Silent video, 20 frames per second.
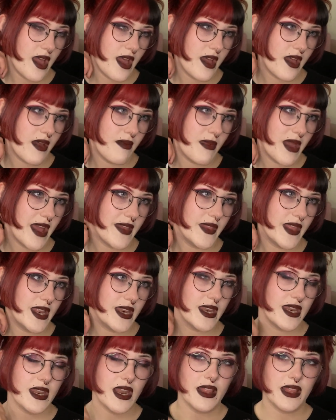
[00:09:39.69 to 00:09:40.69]
And
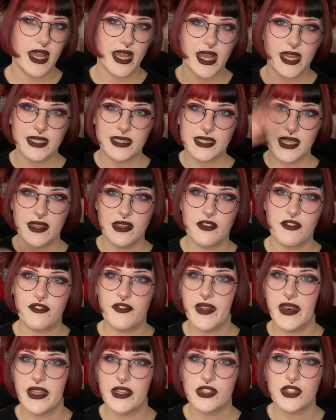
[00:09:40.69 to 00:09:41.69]
then, like I said, the
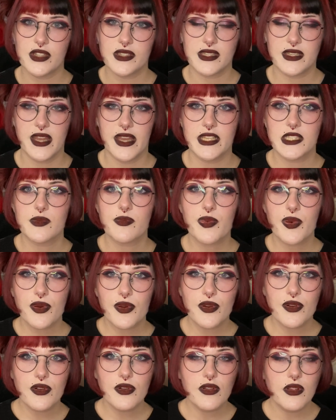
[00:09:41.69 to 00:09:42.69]
finish is a nice
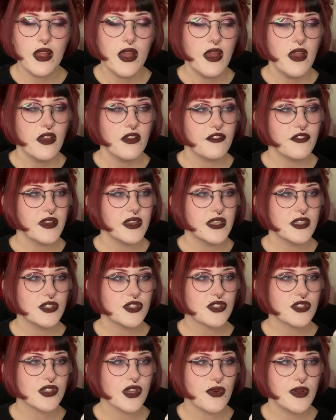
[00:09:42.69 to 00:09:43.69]
pearl
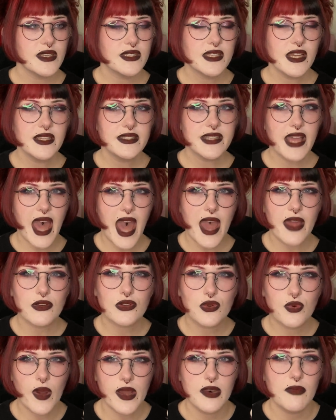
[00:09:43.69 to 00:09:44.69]
finish, so it does add
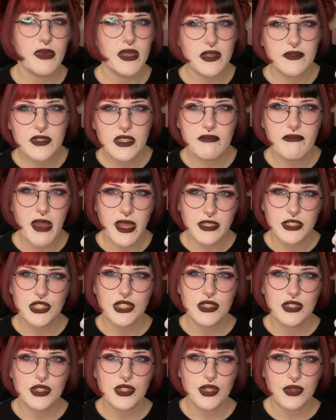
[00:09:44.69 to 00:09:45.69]
quite a bit of
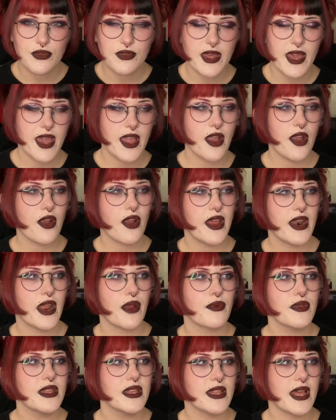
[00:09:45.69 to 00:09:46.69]
dimension to the hair, and I
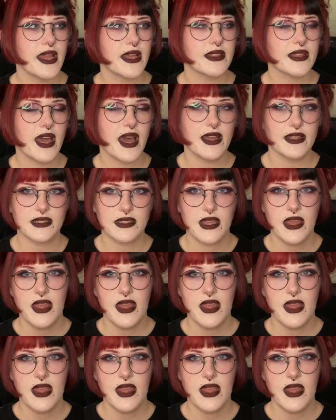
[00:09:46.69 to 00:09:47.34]
really like that,